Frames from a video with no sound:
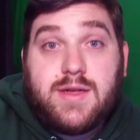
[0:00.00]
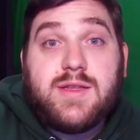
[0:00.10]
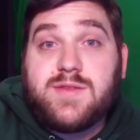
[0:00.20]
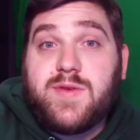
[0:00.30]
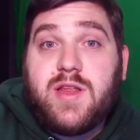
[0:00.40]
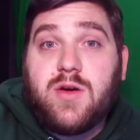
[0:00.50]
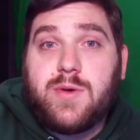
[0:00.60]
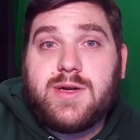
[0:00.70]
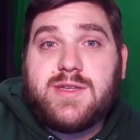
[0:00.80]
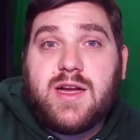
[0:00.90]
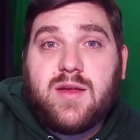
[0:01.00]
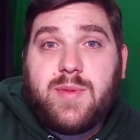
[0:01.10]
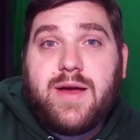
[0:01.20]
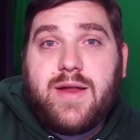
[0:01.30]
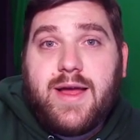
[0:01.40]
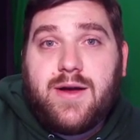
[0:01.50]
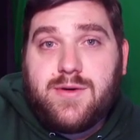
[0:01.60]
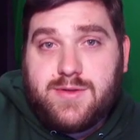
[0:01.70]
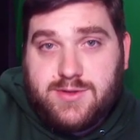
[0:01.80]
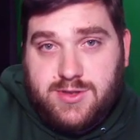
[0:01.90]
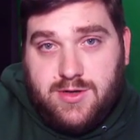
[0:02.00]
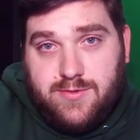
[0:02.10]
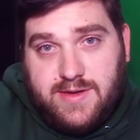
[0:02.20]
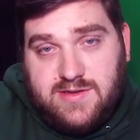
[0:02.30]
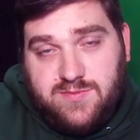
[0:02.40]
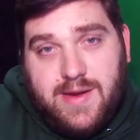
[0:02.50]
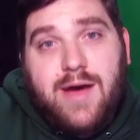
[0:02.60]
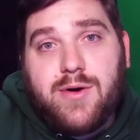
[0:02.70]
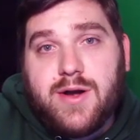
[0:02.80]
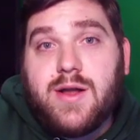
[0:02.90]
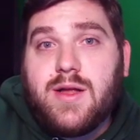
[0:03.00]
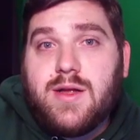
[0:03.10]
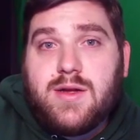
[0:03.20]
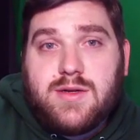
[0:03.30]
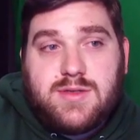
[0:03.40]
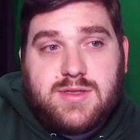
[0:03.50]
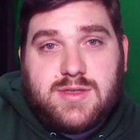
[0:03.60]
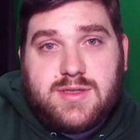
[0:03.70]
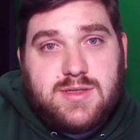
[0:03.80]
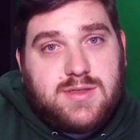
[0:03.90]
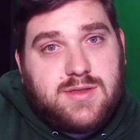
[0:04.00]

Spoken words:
In this video, we're going to talk about how the show Rings of Power just